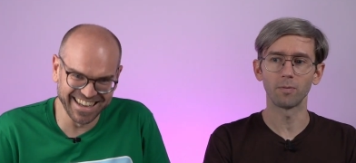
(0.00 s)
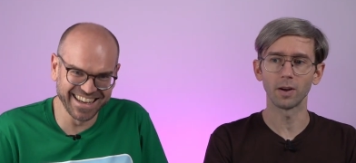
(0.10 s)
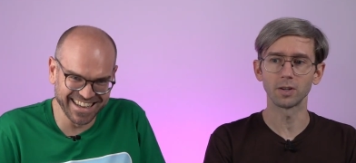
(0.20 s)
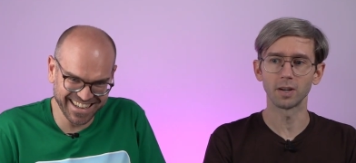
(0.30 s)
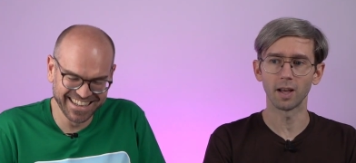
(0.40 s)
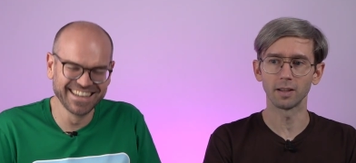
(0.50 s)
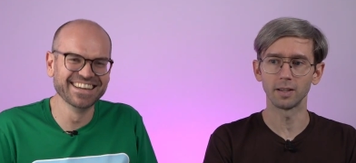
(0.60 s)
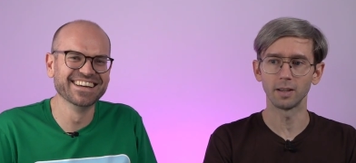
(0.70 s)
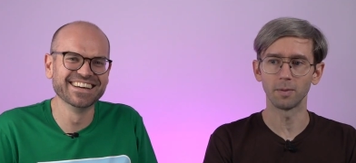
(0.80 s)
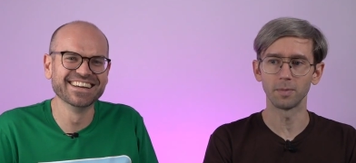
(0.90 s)

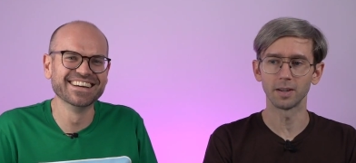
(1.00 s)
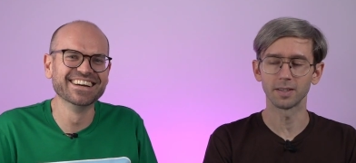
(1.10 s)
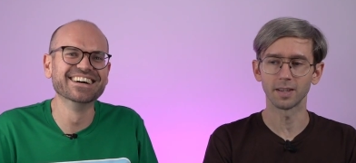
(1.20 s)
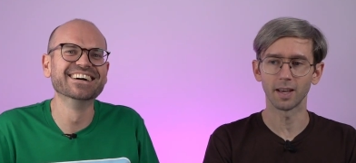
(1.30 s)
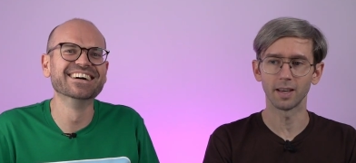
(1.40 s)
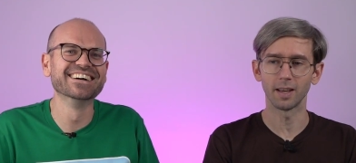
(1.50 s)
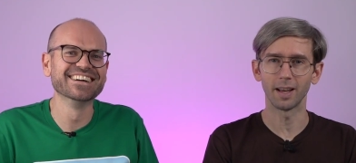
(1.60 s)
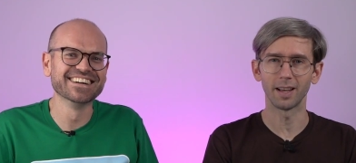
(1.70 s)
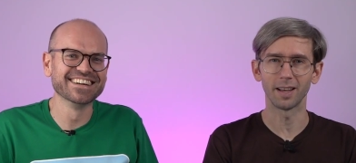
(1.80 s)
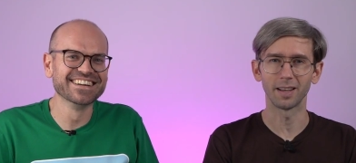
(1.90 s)
Speaker 1: functionality. I'm going to say
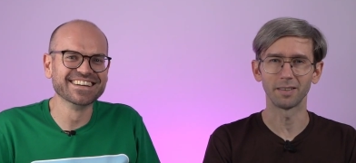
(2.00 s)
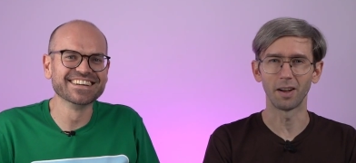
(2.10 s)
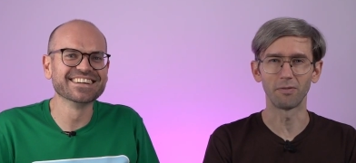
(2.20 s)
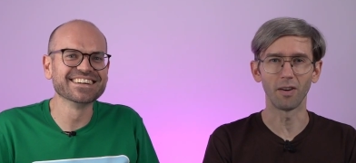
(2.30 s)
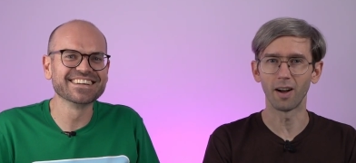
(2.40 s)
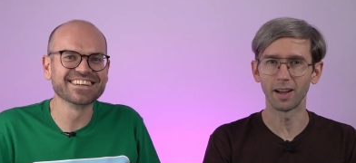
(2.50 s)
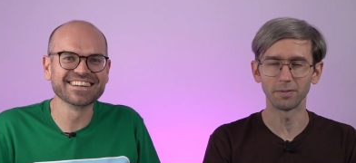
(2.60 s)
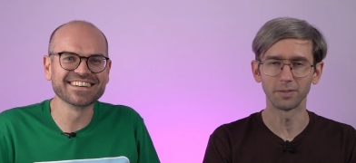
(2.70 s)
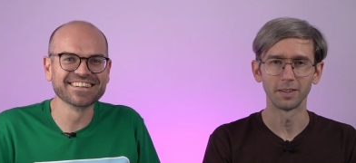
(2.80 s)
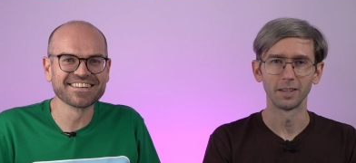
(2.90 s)
uh, a
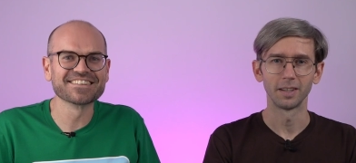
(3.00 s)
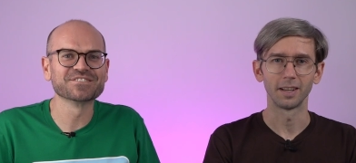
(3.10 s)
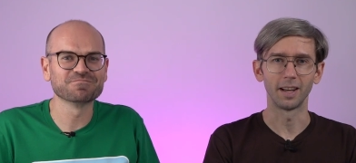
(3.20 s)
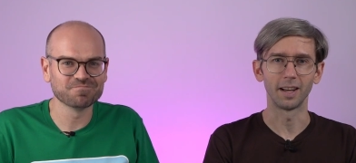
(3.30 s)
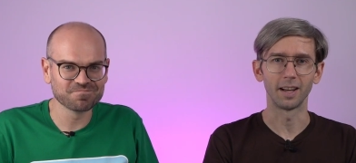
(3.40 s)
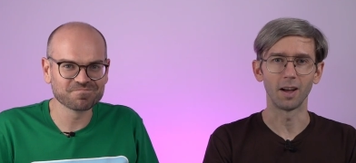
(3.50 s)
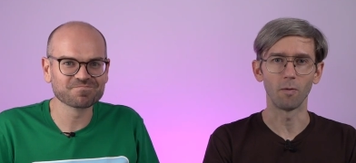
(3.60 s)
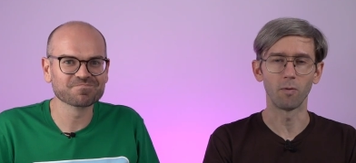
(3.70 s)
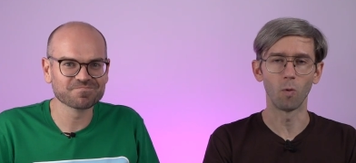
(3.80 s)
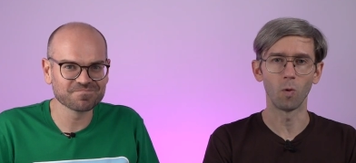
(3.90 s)
five uh,
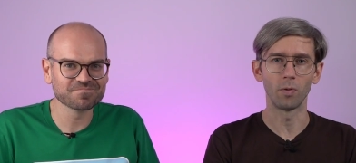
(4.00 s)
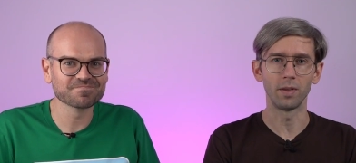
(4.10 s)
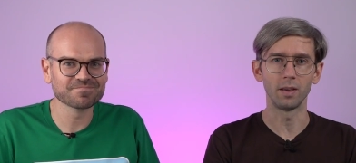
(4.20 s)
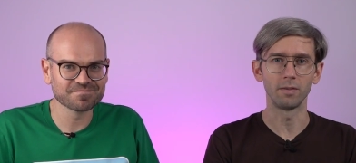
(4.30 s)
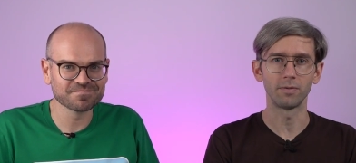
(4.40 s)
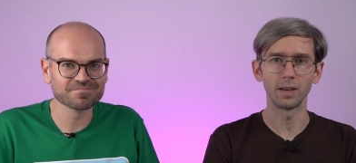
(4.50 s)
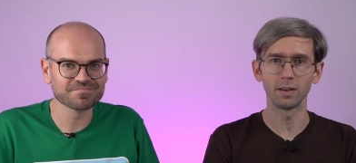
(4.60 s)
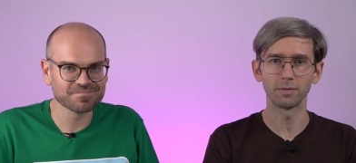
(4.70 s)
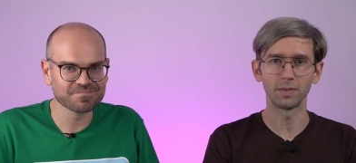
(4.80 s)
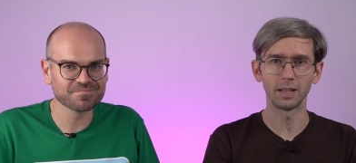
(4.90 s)
for the
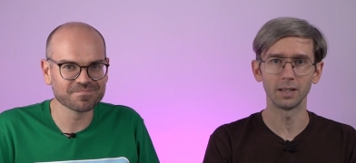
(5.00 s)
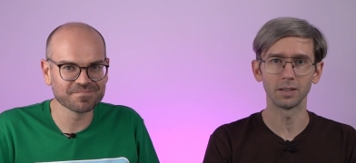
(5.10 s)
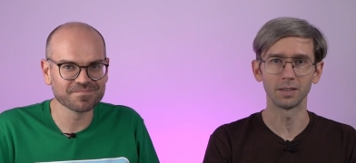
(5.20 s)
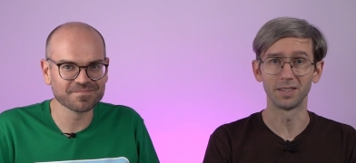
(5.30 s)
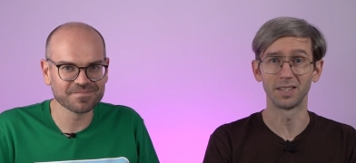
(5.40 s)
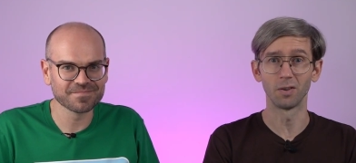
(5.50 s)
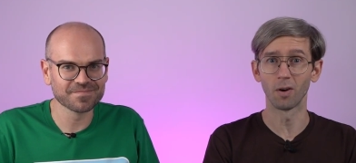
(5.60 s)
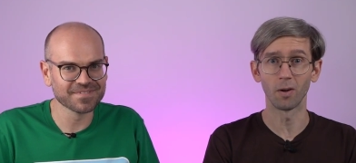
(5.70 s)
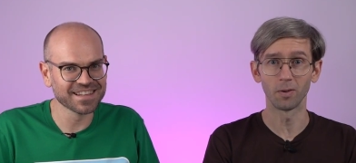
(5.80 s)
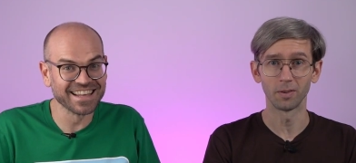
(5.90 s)
finger feel
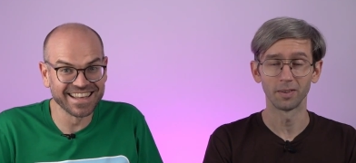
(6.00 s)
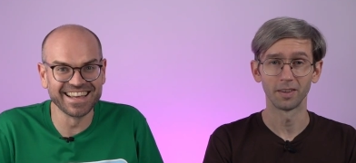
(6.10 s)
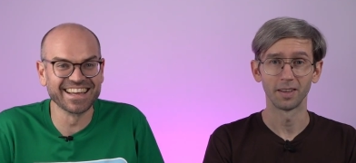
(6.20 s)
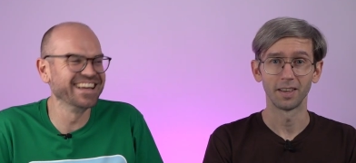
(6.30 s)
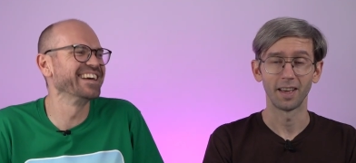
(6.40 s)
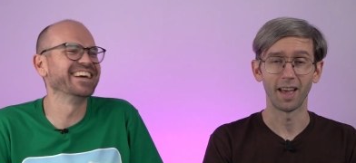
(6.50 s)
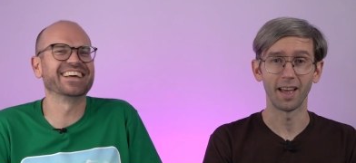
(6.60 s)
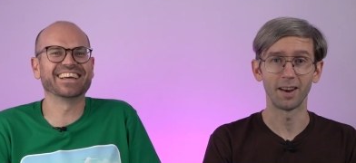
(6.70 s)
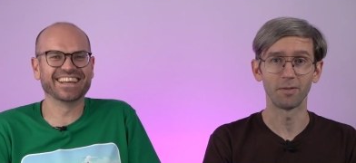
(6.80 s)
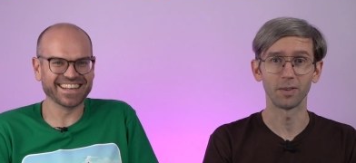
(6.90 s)
zero, oh,
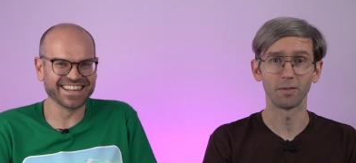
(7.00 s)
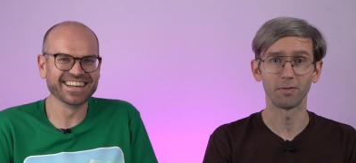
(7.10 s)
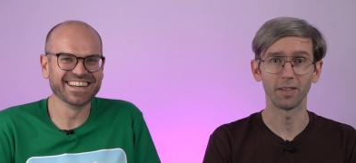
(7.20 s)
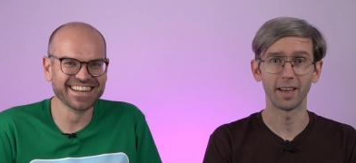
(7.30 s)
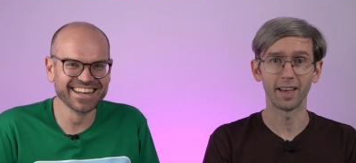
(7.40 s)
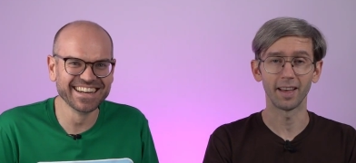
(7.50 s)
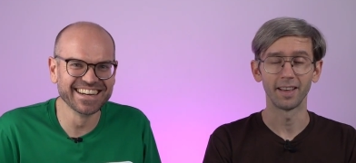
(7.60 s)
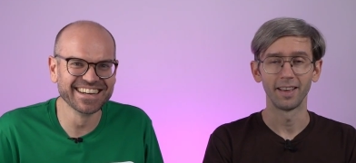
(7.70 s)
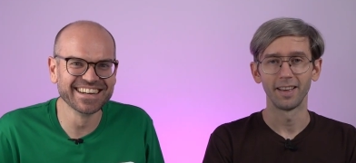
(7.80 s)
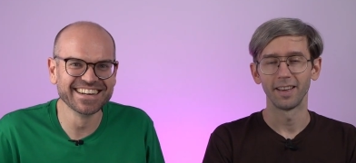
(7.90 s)
and for the flair
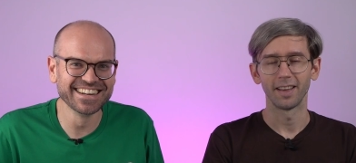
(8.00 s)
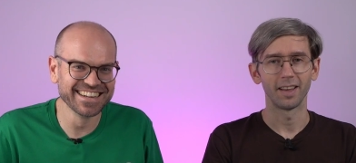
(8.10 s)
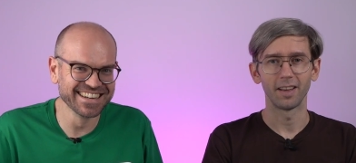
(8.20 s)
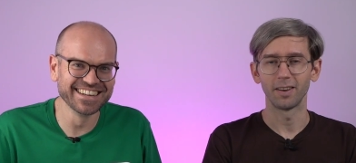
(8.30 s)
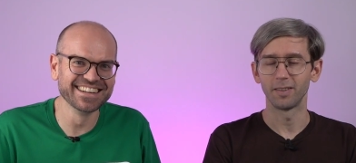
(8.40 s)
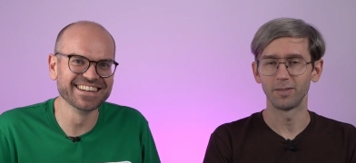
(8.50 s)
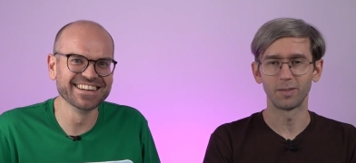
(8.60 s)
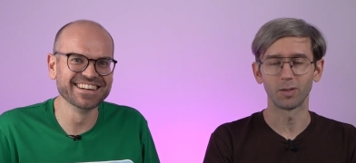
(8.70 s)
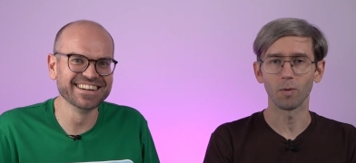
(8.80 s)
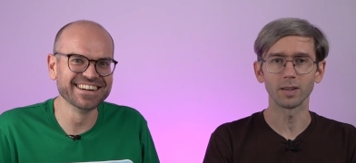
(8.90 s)

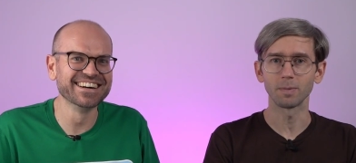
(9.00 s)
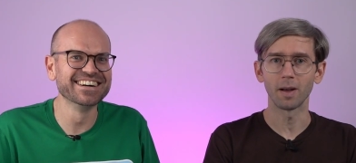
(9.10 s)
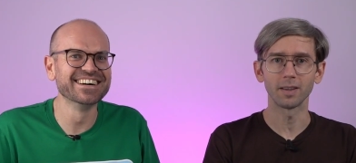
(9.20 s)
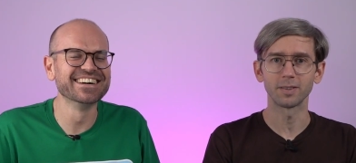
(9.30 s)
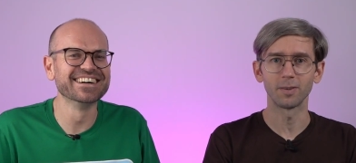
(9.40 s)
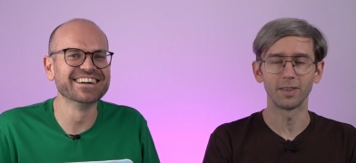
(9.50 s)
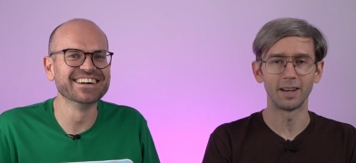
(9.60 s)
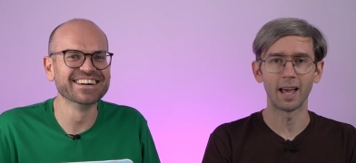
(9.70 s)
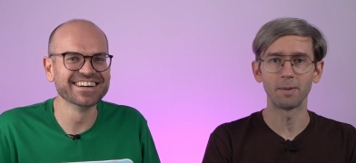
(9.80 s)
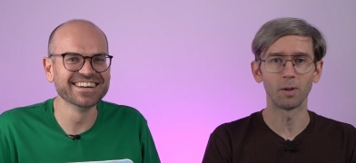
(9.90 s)
Thrustmaster, the
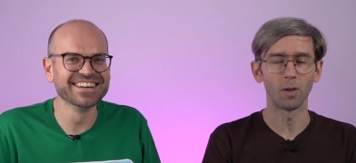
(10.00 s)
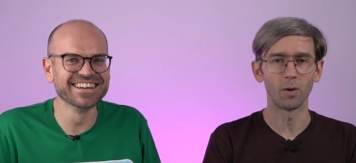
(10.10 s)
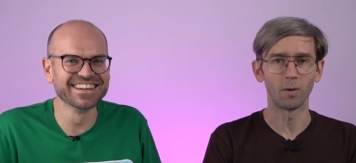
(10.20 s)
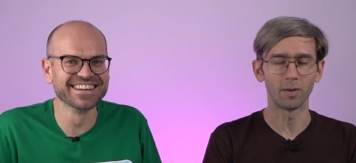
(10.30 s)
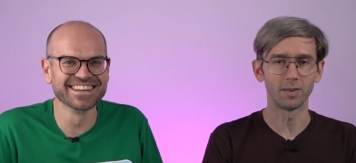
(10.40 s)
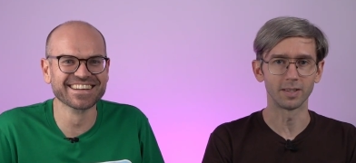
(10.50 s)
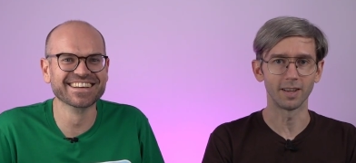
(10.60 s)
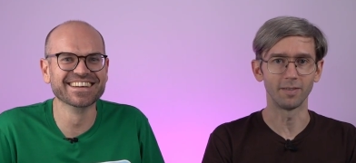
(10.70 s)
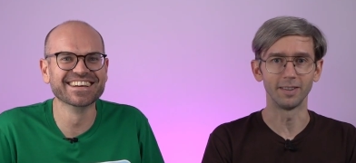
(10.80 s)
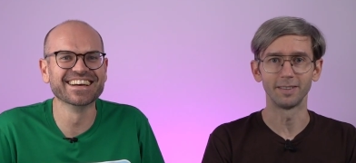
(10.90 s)
name alone, I'll give it a
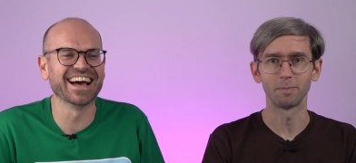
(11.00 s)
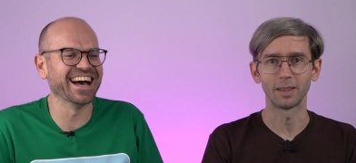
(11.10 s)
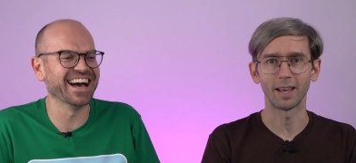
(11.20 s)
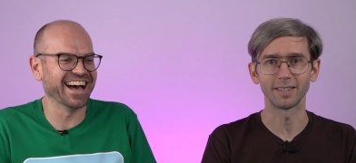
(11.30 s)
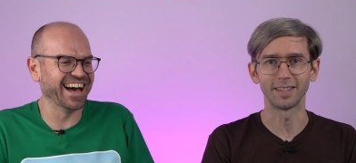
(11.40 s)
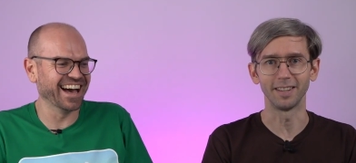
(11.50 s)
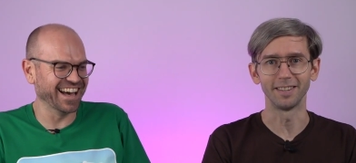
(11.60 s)
seven, but that's it.